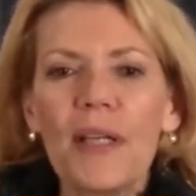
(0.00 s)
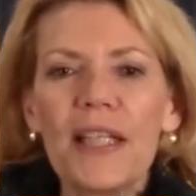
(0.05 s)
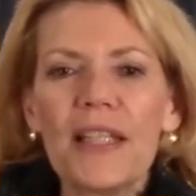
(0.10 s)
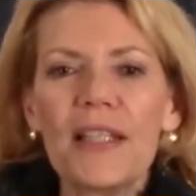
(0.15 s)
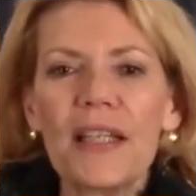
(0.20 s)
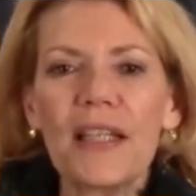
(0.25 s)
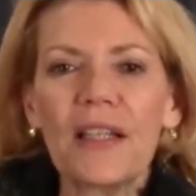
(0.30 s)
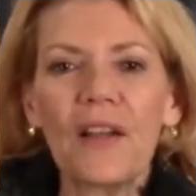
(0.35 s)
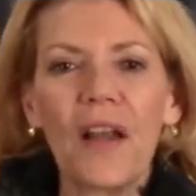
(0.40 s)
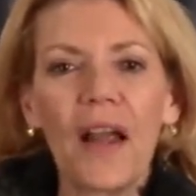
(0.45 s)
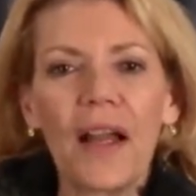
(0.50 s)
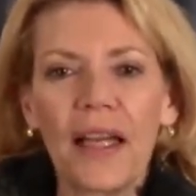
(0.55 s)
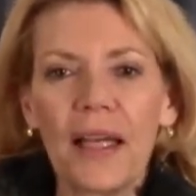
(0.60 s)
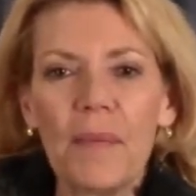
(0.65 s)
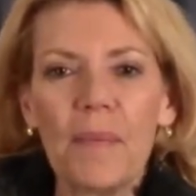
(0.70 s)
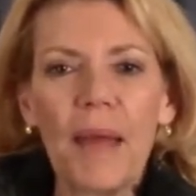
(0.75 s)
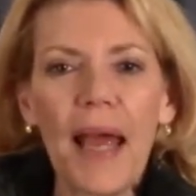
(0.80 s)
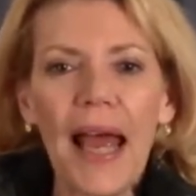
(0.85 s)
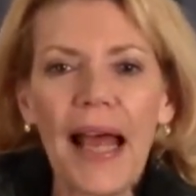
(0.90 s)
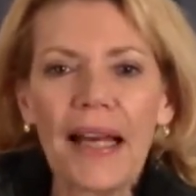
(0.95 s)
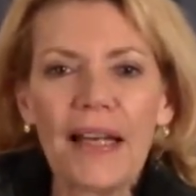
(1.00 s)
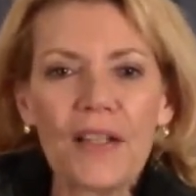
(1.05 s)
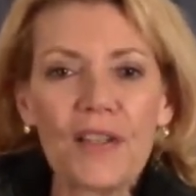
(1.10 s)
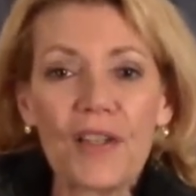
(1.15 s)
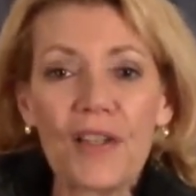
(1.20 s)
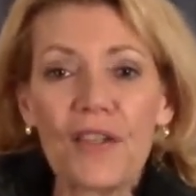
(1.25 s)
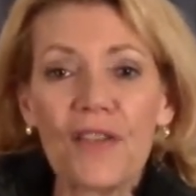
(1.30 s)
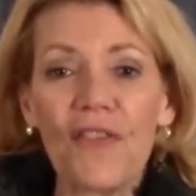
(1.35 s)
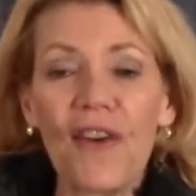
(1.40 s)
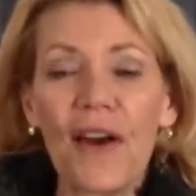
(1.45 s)
He did Lucky Man as
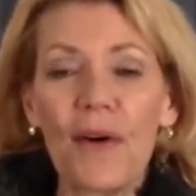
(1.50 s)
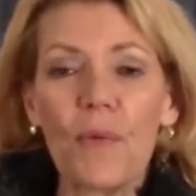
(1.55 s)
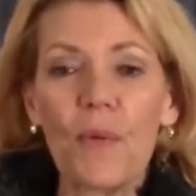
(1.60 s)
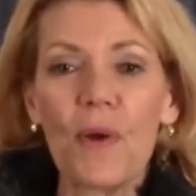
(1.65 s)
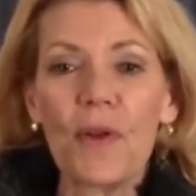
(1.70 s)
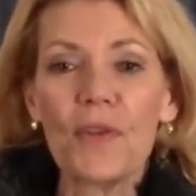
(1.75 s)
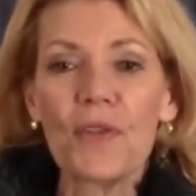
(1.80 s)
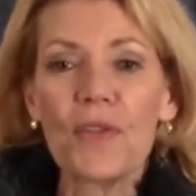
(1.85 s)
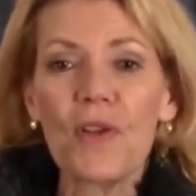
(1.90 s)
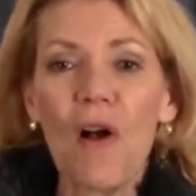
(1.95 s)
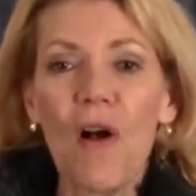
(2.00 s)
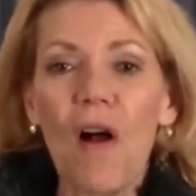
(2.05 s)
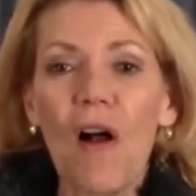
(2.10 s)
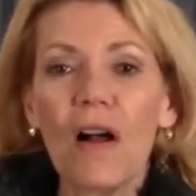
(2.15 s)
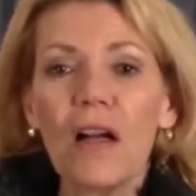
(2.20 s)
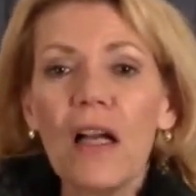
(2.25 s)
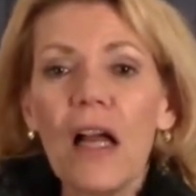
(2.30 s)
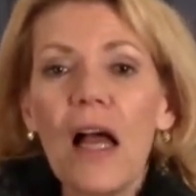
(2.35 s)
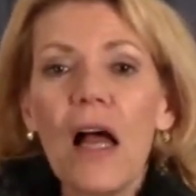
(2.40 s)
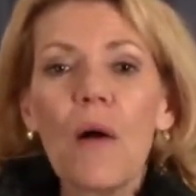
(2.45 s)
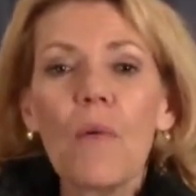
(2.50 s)
his farewell song.